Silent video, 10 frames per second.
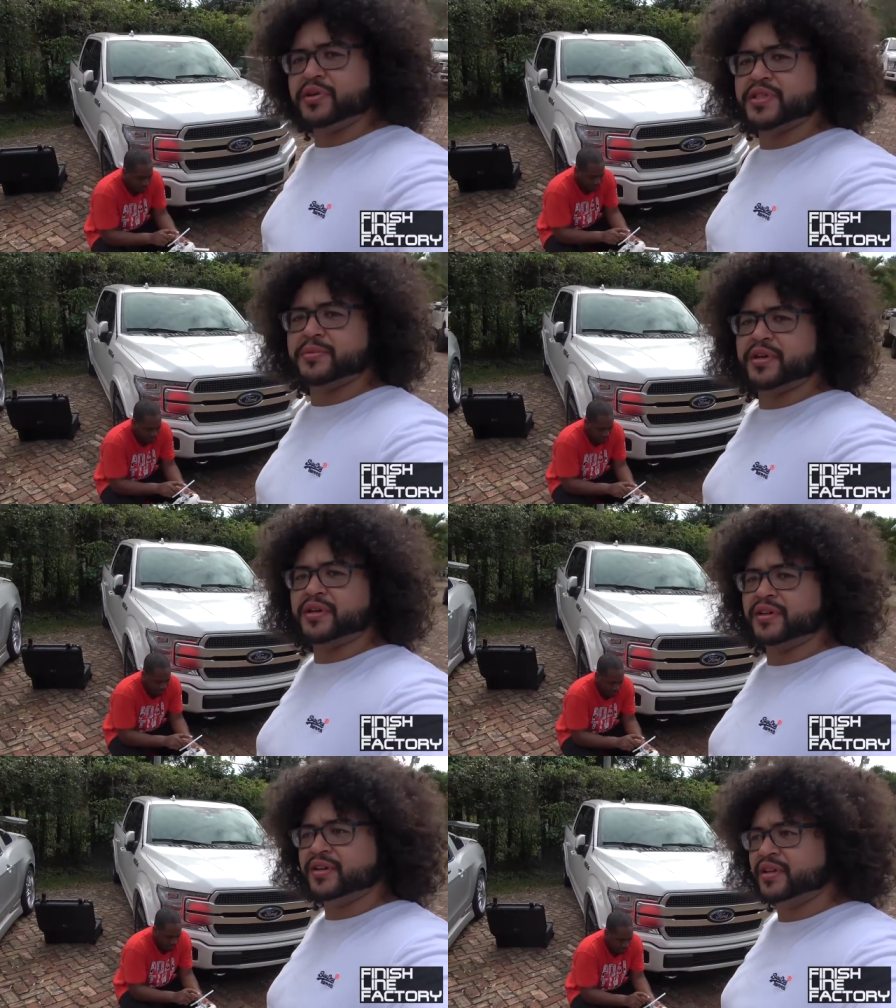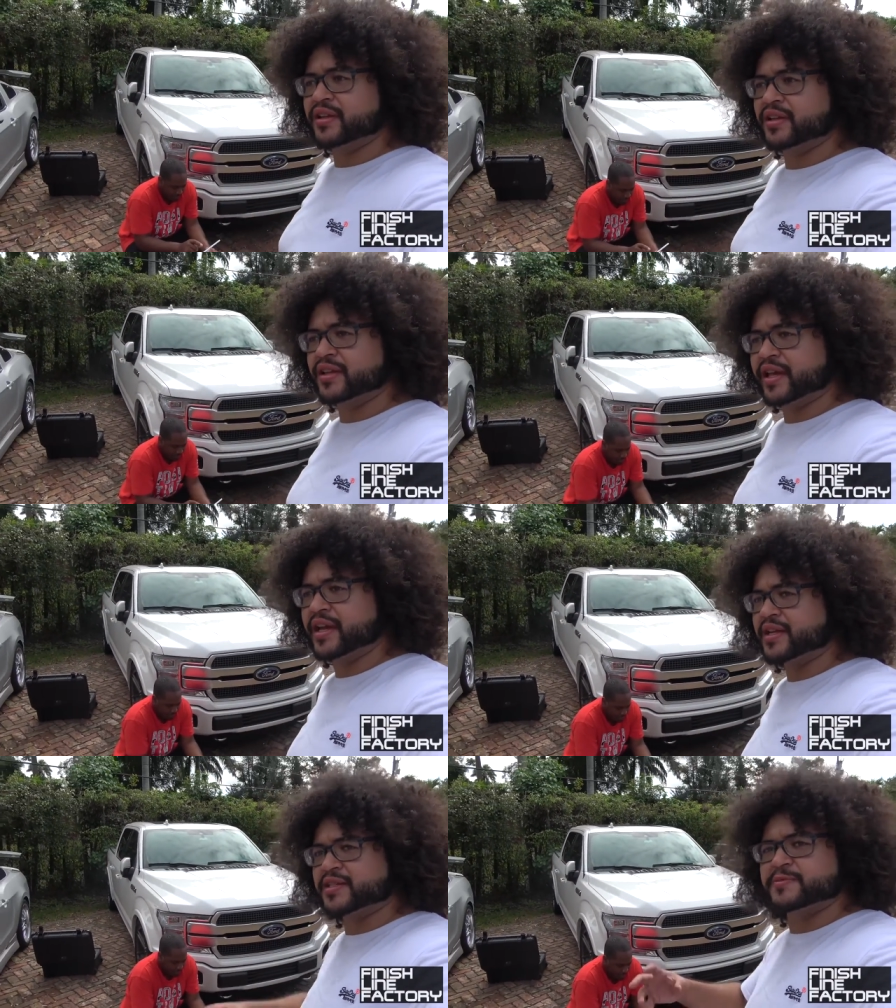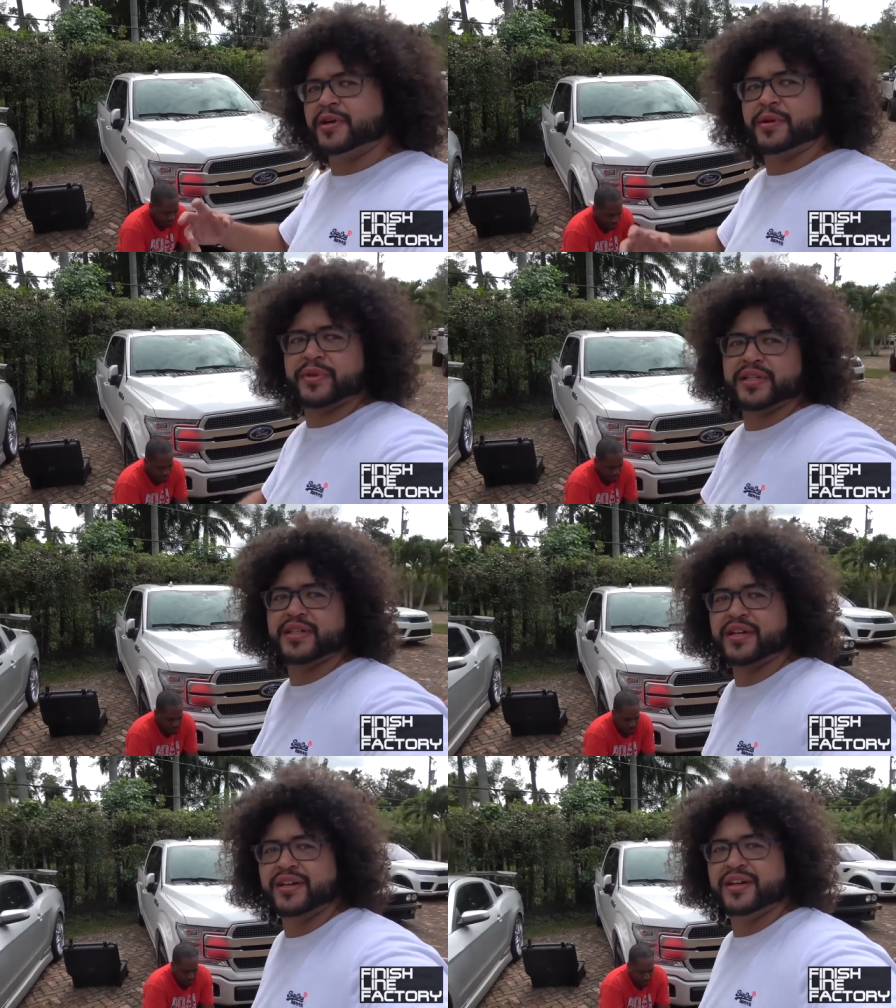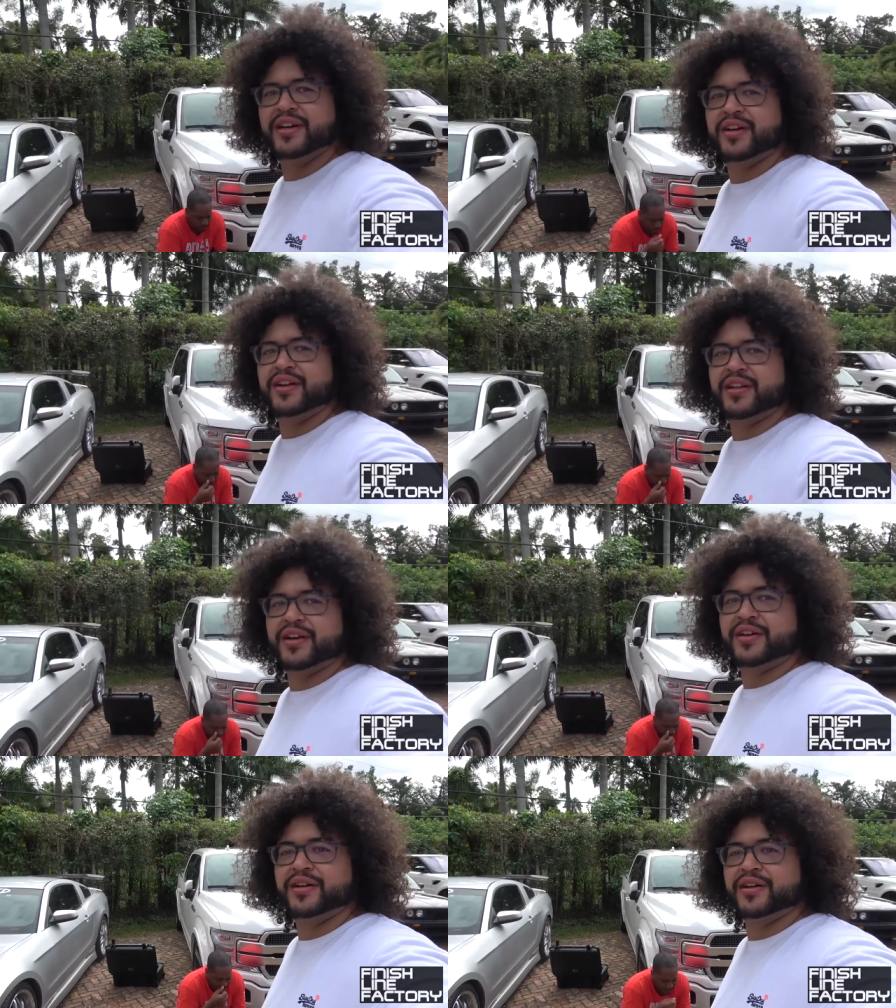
or something. Like you had like a smaller place. Like Why is they not